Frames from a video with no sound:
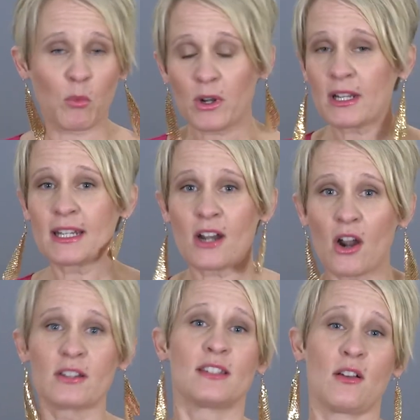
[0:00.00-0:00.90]
We're gonna get
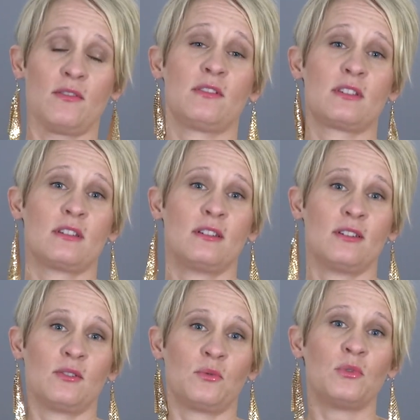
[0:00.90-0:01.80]
ourselves
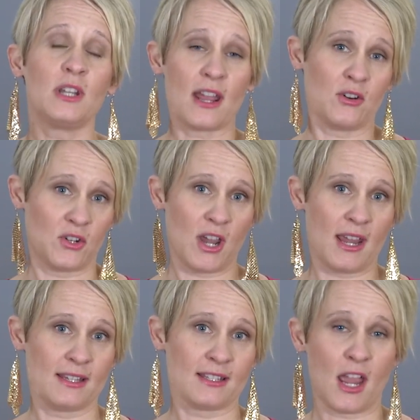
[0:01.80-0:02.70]

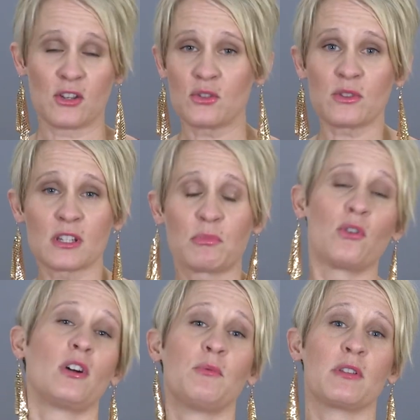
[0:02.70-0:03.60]
re-energized. I do this
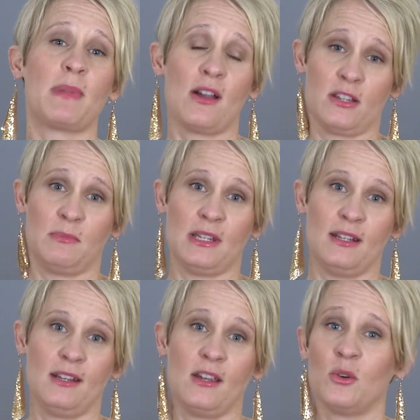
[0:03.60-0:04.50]
program with my
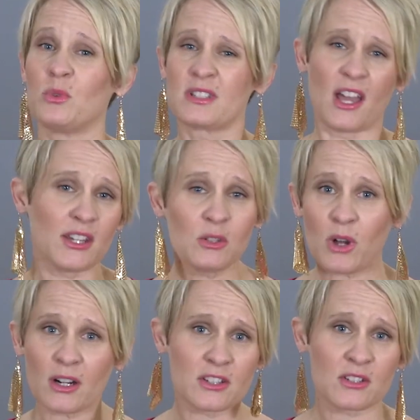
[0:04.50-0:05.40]
husband. We'll tell you
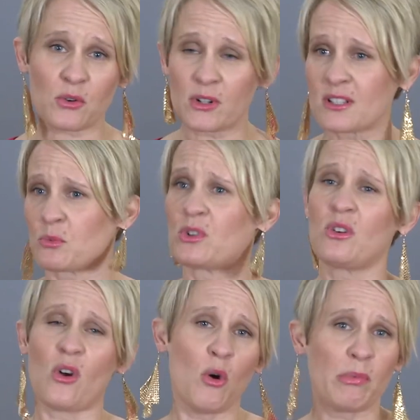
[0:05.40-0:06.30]
our stories.
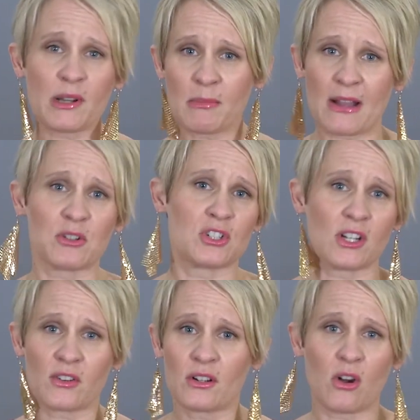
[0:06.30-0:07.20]
We're open about
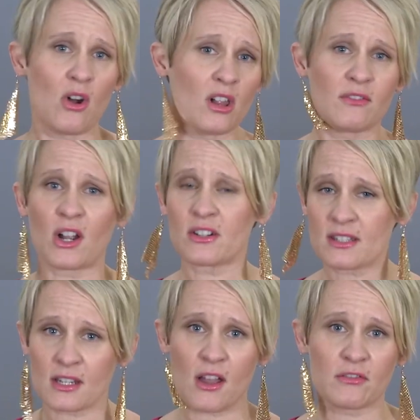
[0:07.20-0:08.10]
sharing all of our
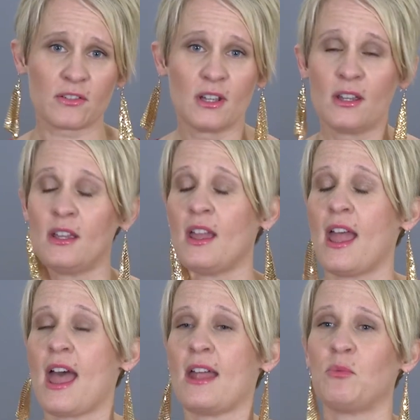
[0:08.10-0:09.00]
stuff.
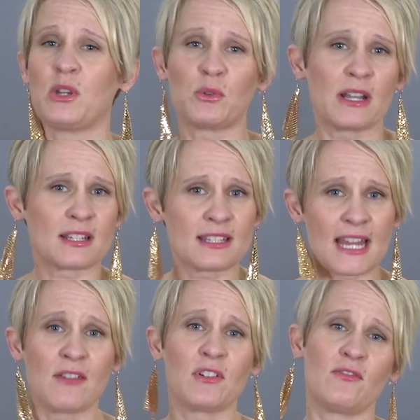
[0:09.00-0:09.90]
And we create a
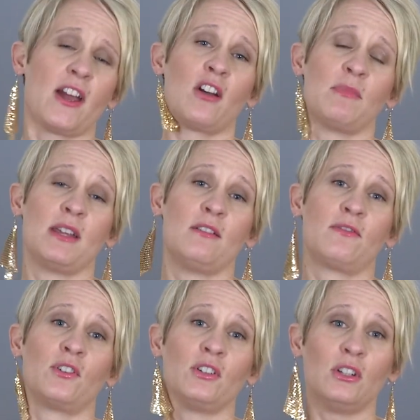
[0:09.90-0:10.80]
safe environment
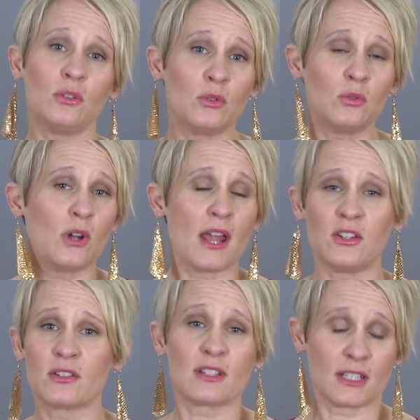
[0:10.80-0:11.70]
for you
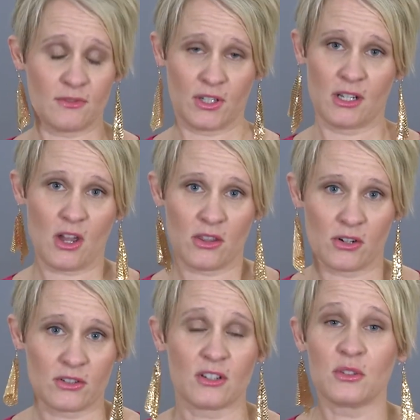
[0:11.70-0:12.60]
and your significant
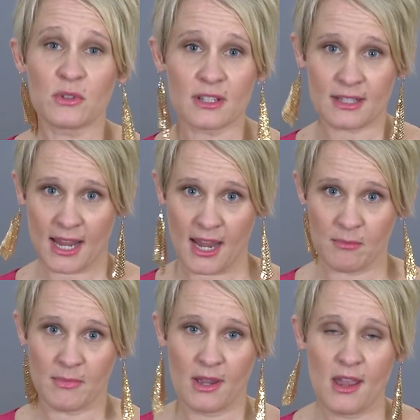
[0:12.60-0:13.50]
other to do the
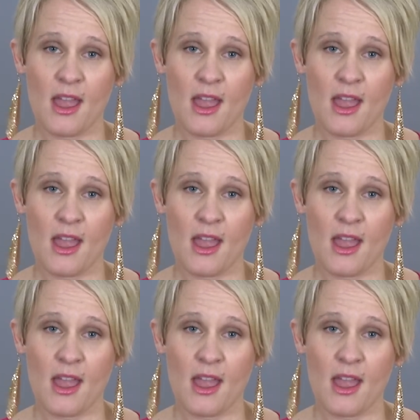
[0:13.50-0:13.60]
same.